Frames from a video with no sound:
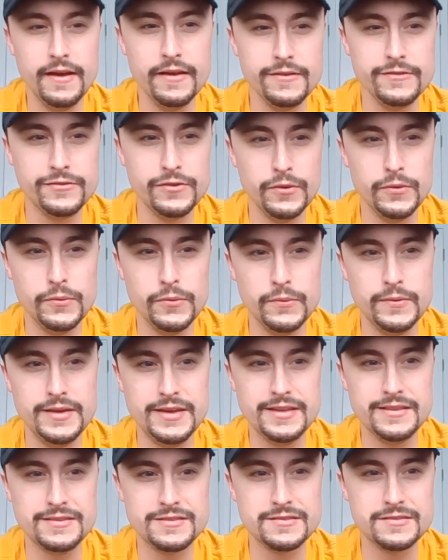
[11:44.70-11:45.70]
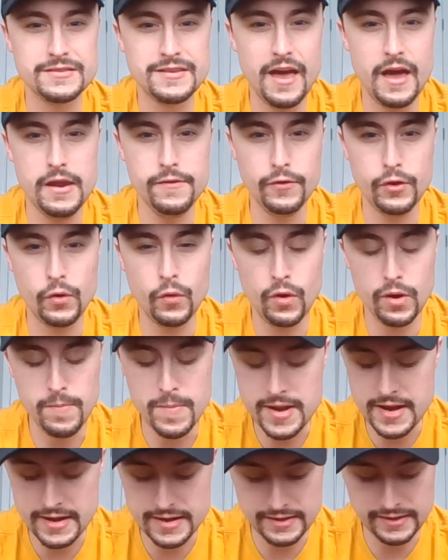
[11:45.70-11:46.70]
So it's kind of
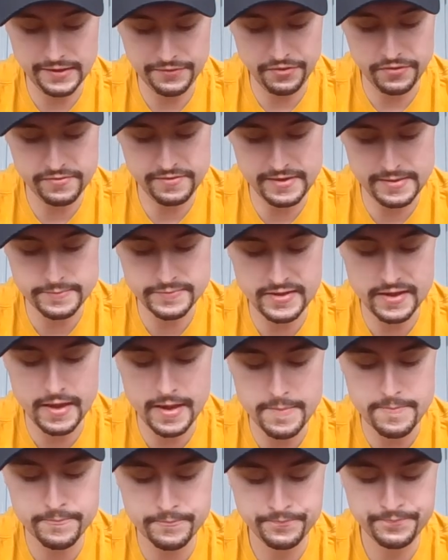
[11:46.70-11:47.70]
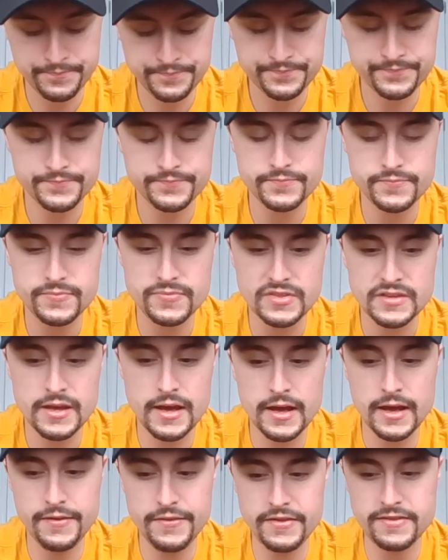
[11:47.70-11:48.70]
incriminating at the same time.
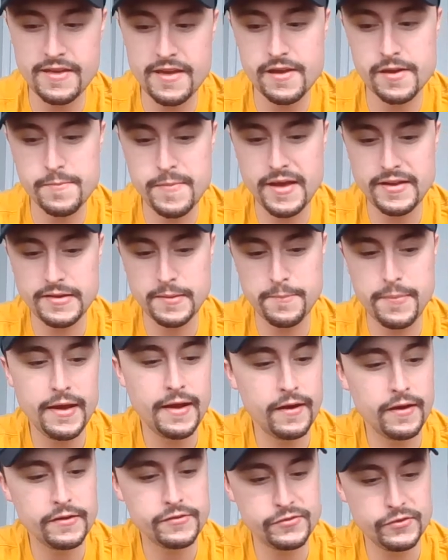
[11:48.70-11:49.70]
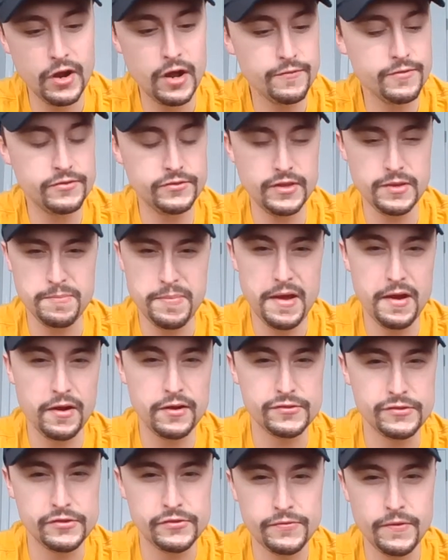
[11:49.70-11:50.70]
They take him back to Paris, and obviously
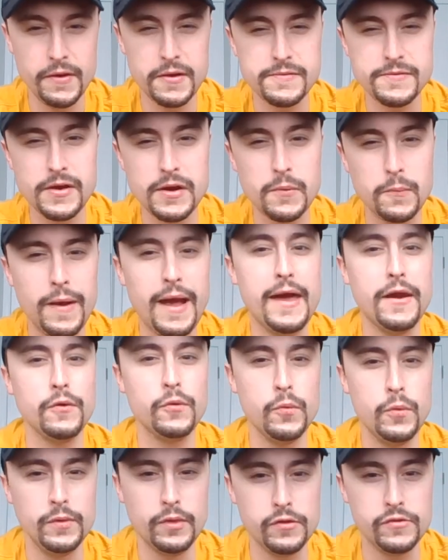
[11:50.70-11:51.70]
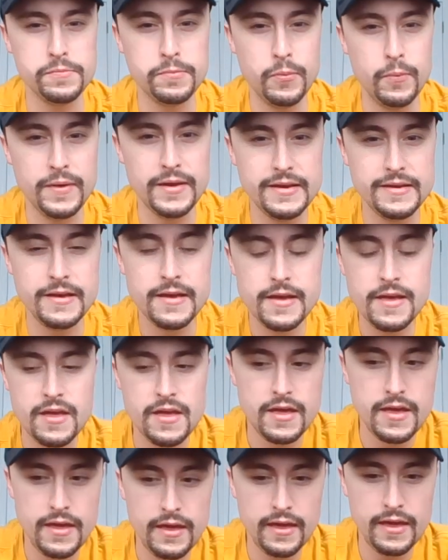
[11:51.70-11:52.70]
Paris is very, very radical at this point,
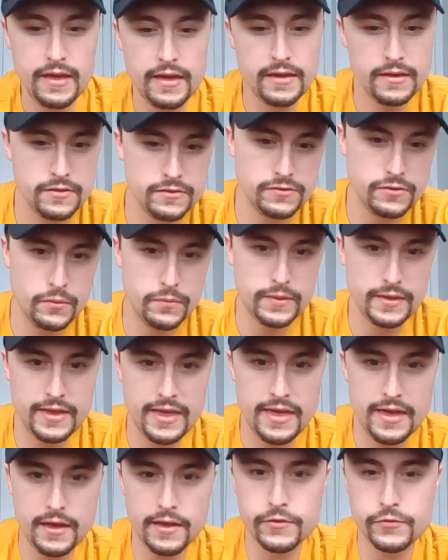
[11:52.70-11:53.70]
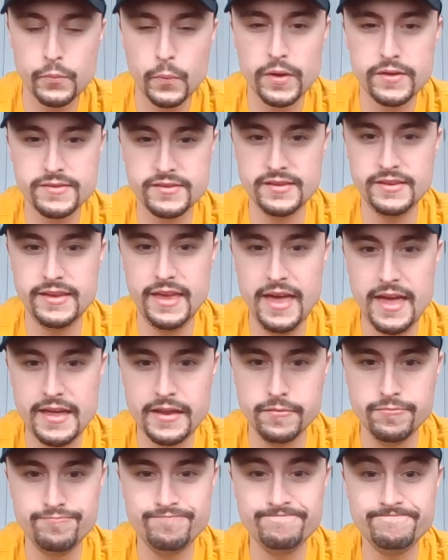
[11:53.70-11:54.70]
and so the king is once
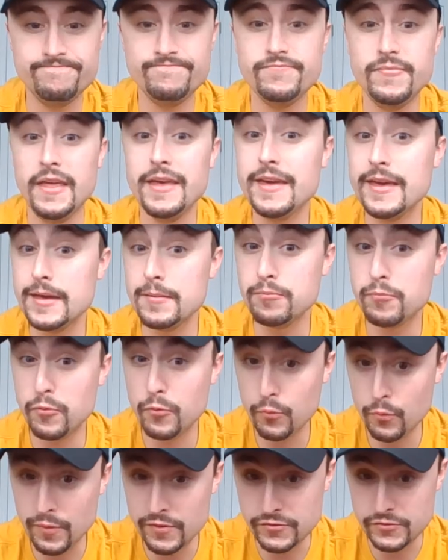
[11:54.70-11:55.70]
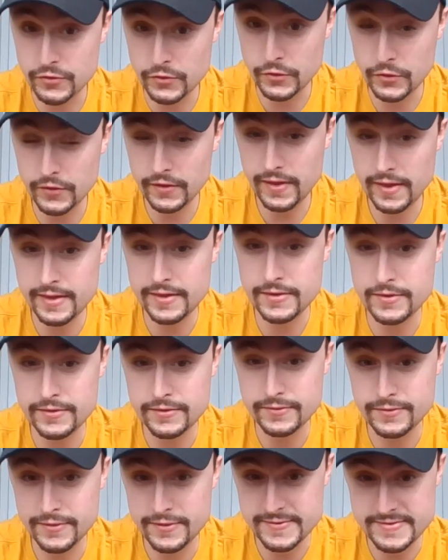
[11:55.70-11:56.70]
again a prisoner
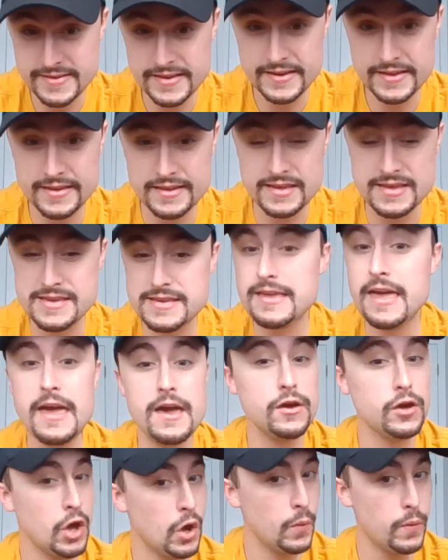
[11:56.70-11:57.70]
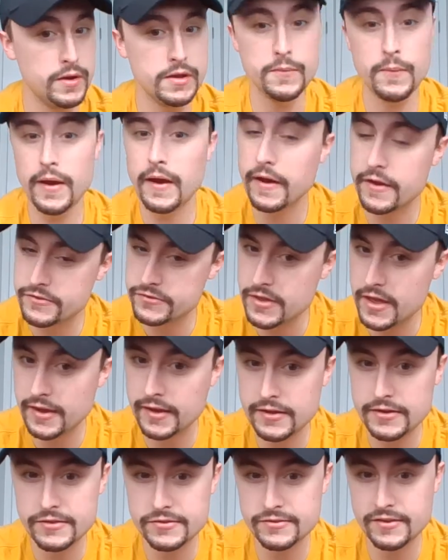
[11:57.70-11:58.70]
in the city. He can't go anywhere. He's not
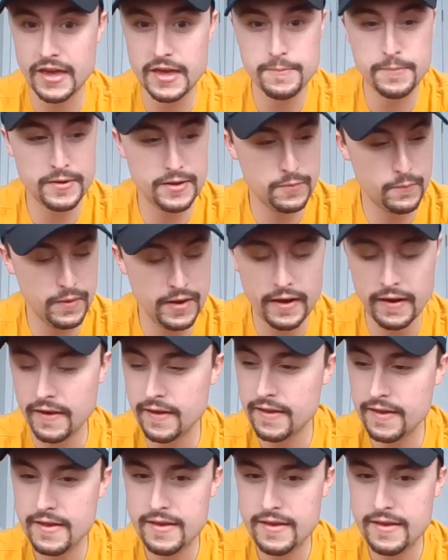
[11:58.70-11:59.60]
going to escape anywhere.